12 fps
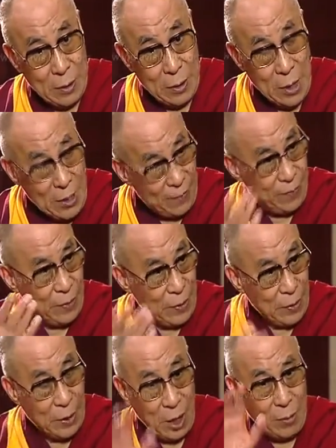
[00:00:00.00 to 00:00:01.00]
if
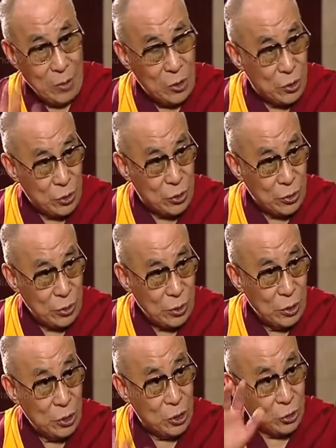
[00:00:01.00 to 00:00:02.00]
Dalai Lama institution
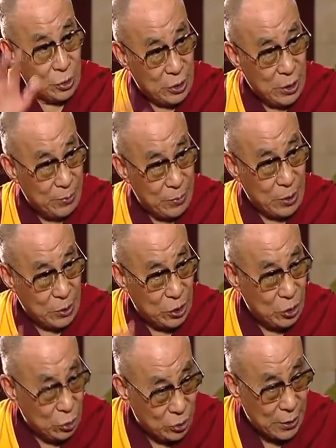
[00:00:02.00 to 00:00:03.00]
should keep
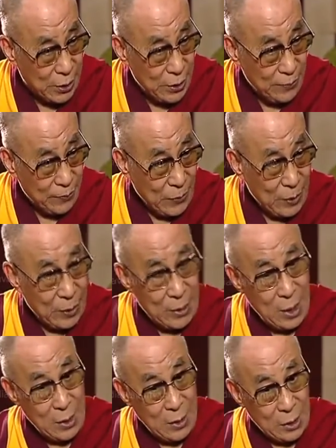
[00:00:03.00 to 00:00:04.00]
continuously,
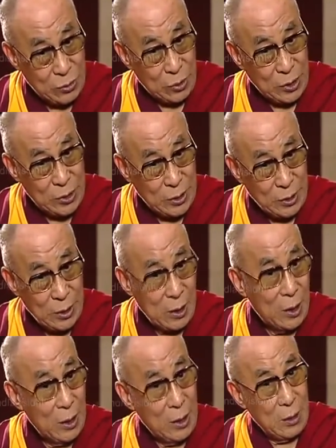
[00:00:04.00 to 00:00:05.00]
then next question,
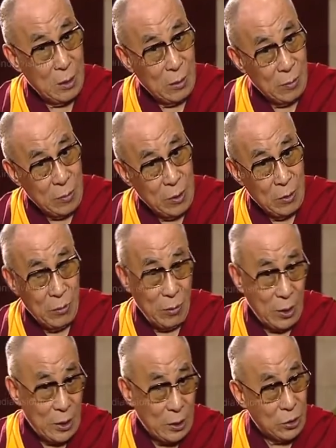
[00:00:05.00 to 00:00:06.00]

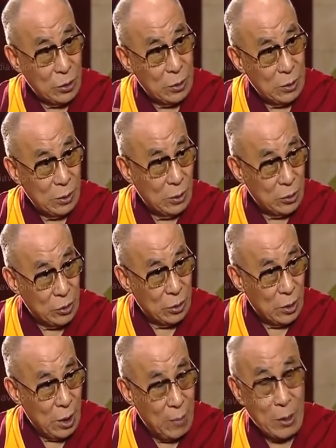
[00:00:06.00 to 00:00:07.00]
whether
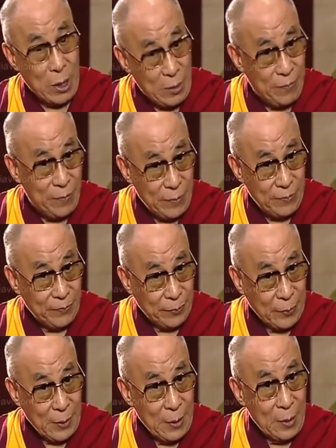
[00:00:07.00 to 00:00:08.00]
if
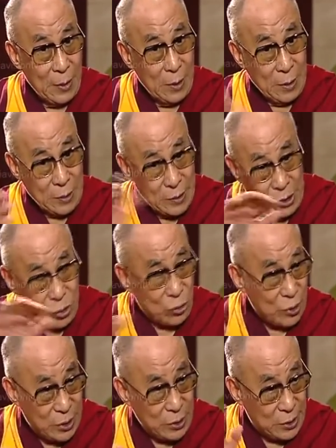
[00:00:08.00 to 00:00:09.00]
the
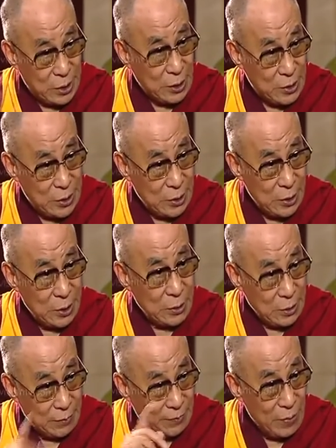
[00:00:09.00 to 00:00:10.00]
situation is such,
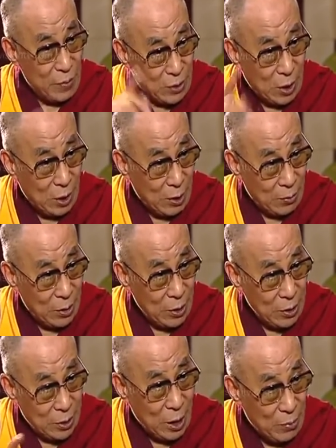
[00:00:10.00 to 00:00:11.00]
the female Dalai Lama
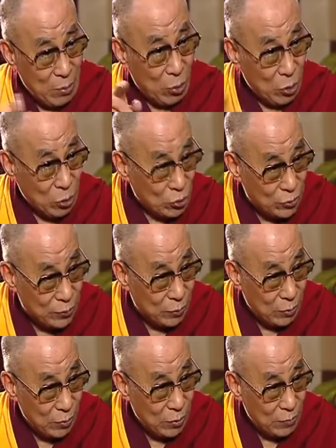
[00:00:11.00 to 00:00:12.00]
can be more
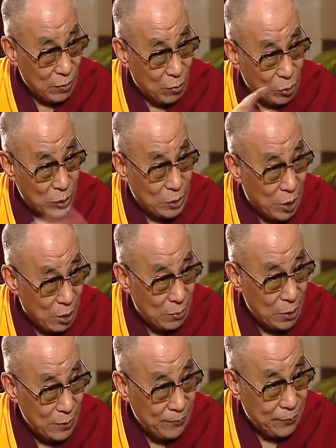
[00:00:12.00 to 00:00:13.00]
useful for Buddha
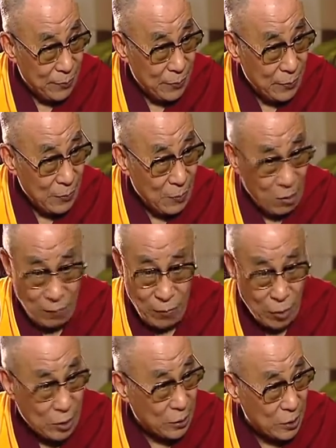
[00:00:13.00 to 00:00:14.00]
Dharma or
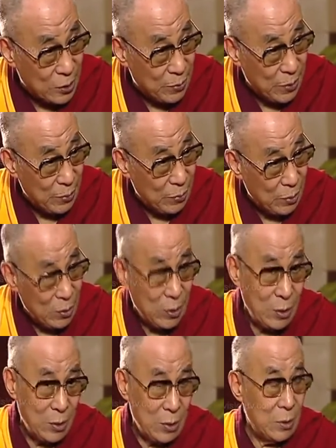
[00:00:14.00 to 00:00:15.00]
for concerned people,
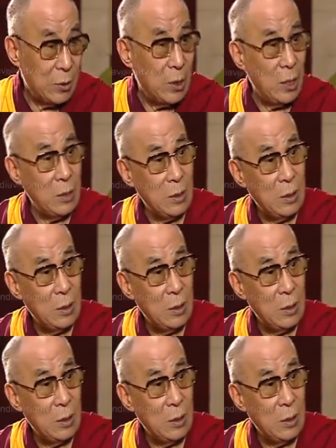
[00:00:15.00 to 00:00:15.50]
then